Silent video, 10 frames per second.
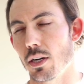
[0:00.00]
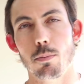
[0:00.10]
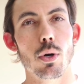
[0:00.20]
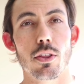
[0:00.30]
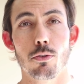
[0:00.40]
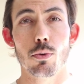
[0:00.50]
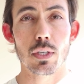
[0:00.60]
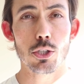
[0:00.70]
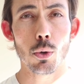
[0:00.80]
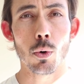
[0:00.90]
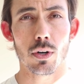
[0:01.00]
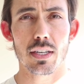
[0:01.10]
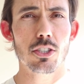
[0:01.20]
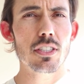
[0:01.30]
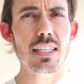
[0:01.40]
you know, put it through a door.
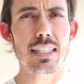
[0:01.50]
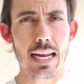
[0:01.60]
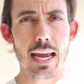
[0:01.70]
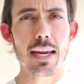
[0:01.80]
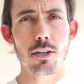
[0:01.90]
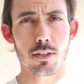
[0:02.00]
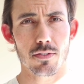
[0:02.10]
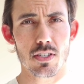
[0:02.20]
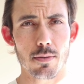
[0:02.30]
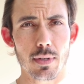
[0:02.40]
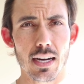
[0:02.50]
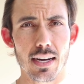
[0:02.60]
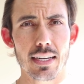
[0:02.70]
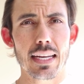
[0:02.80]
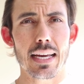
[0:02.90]
It just needs an anchor of some
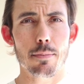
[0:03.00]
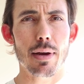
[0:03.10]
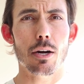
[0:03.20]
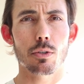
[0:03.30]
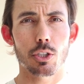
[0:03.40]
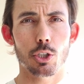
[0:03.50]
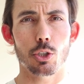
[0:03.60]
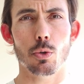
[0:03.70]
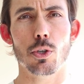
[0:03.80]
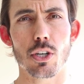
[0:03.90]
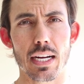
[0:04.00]
kind at about shoulder